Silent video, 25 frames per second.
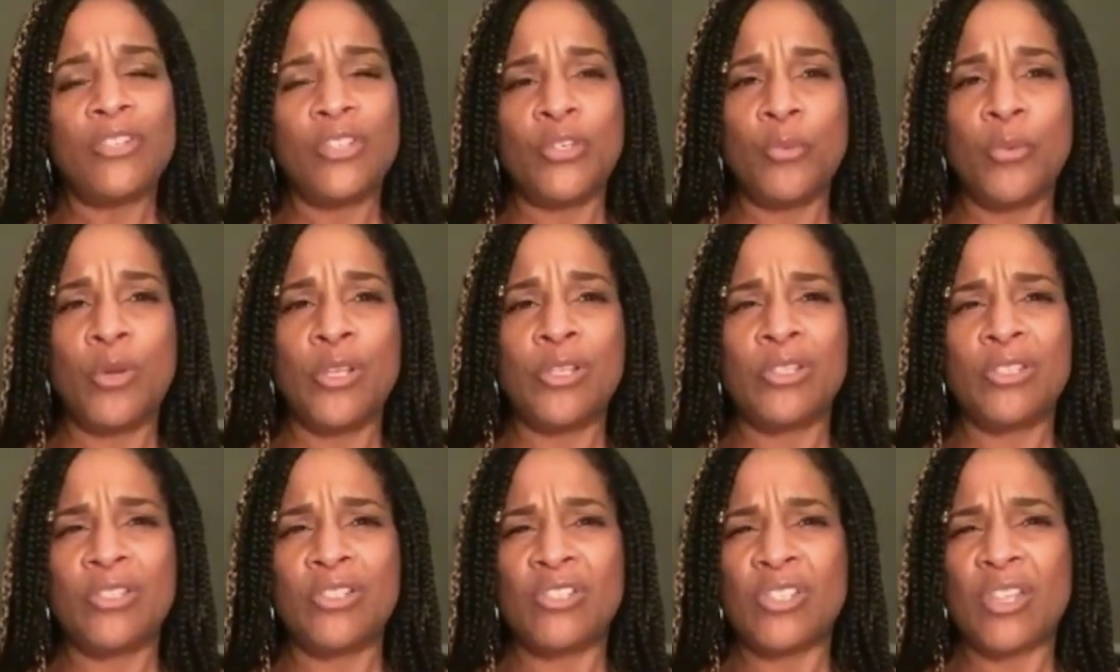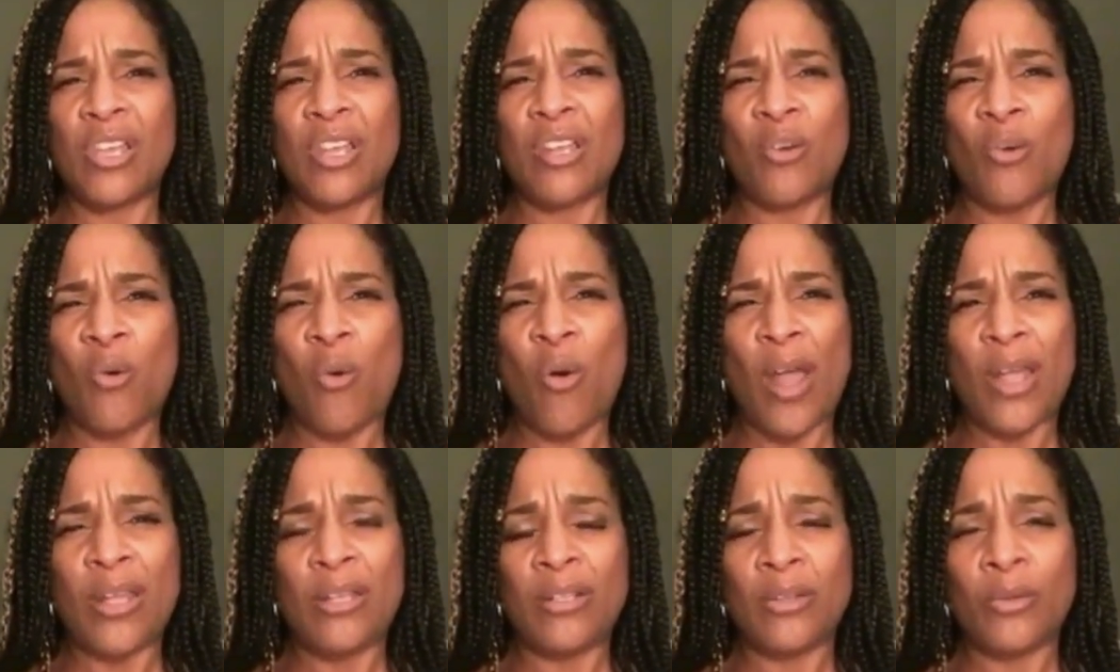She wasn't just like
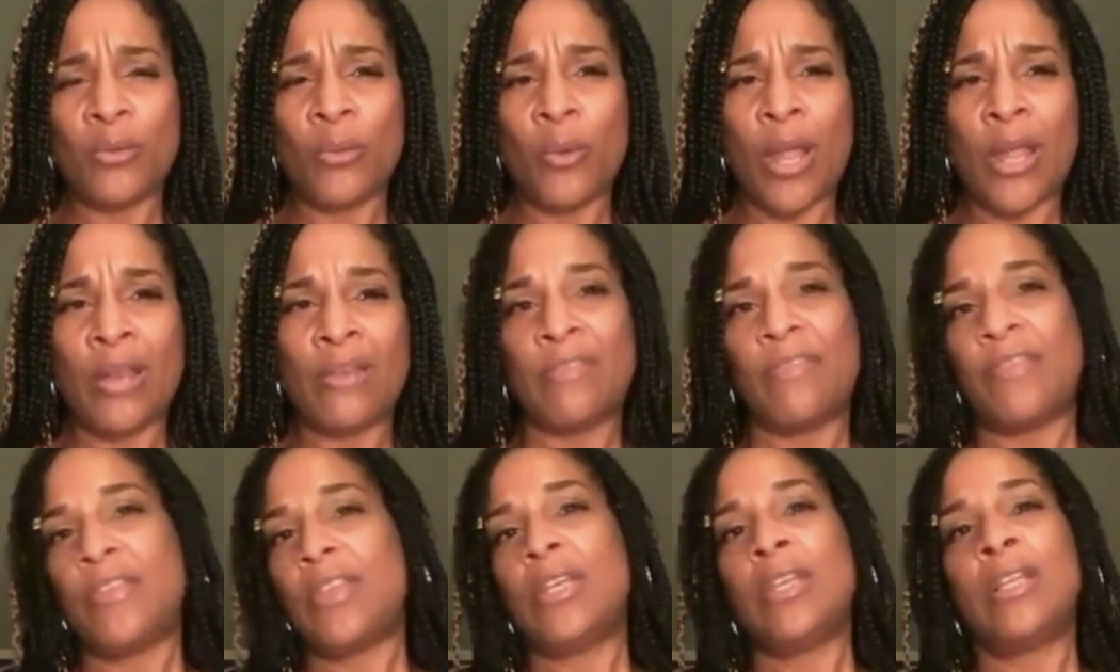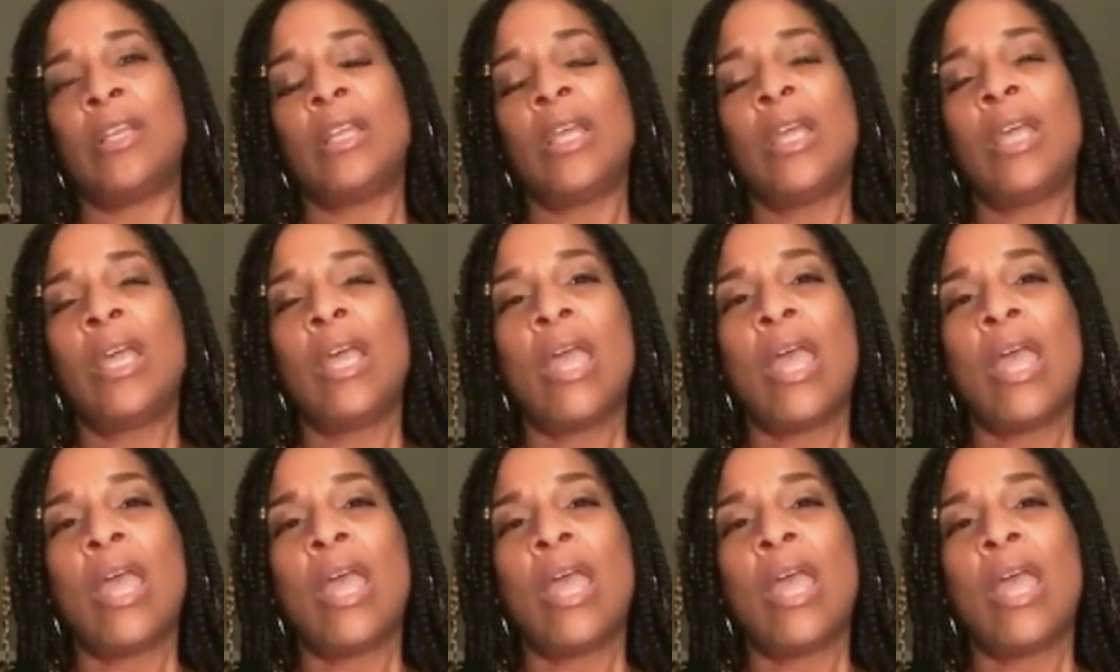quite the right fit.